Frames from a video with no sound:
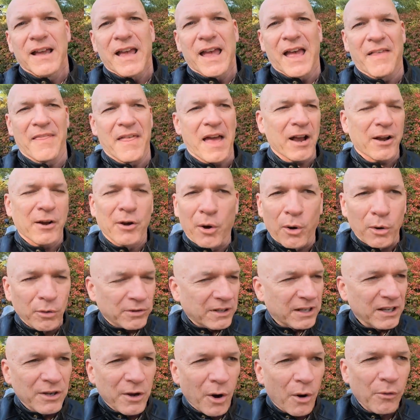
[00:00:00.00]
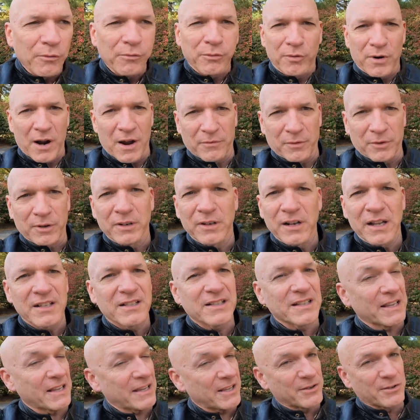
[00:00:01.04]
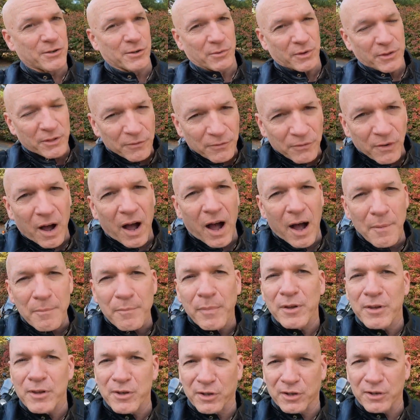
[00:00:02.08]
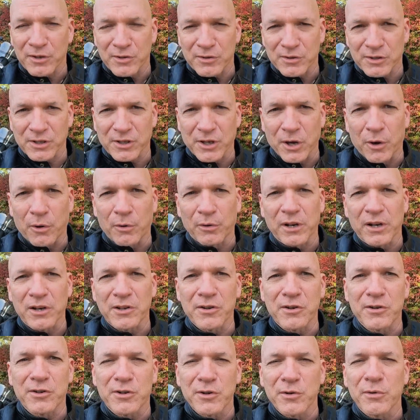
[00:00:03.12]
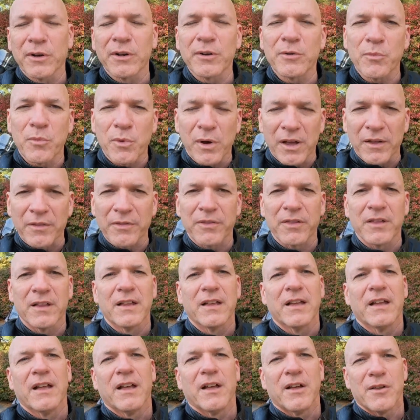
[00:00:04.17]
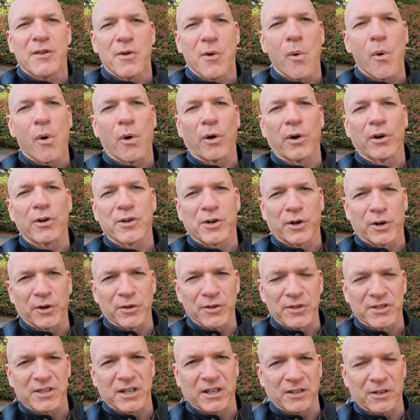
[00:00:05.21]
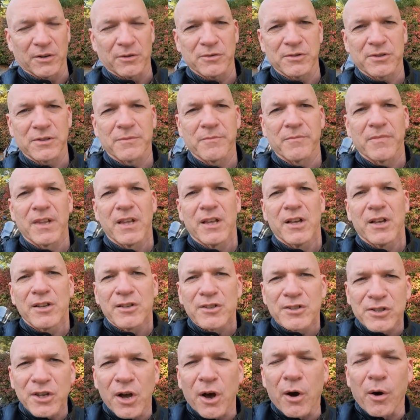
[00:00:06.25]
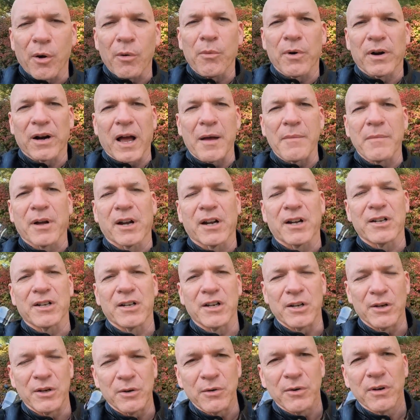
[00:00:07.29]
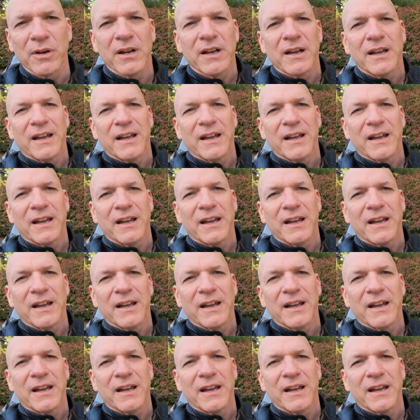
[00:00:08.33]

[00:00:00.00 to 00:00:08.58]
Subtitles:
and that code can go forever. It's easier with a FOB, but you can use a code, and you do it with your turn signals. So what I'm going to do